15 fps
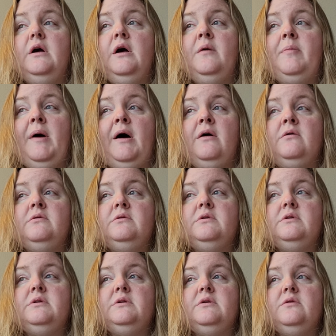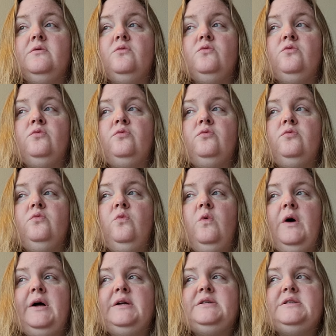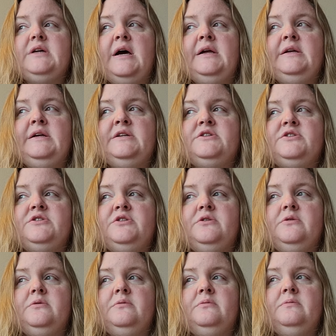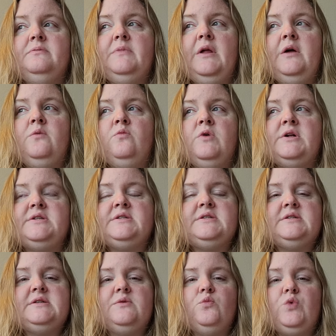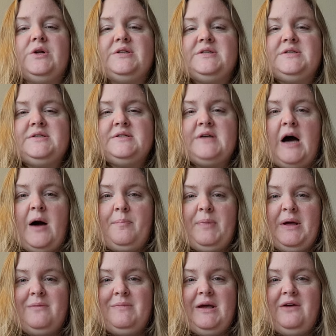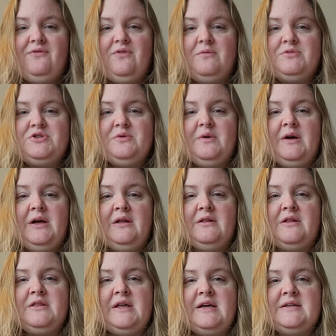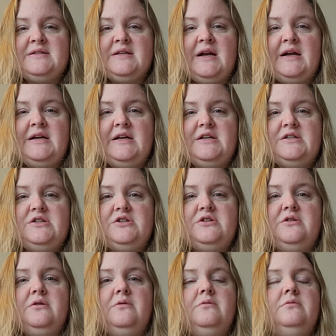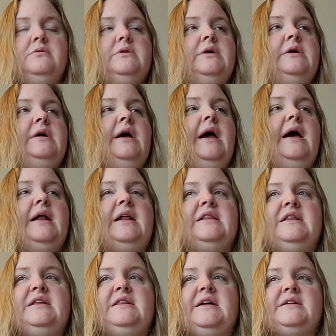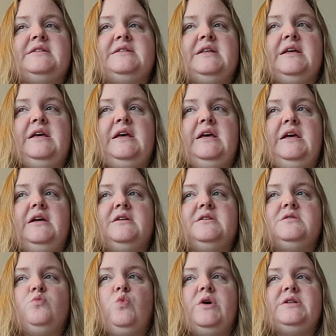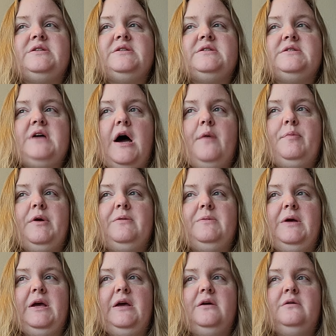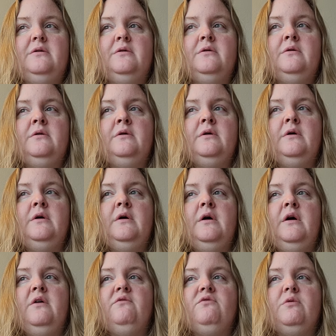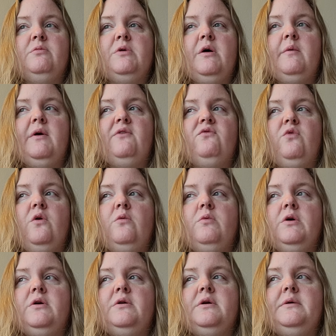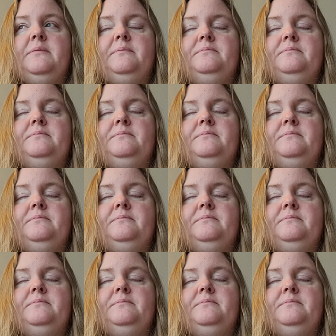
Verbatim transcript: about what I need to do and what's what's stopping me from doing the things that I need to do. And I think that's the key is what's stopping me from going forward.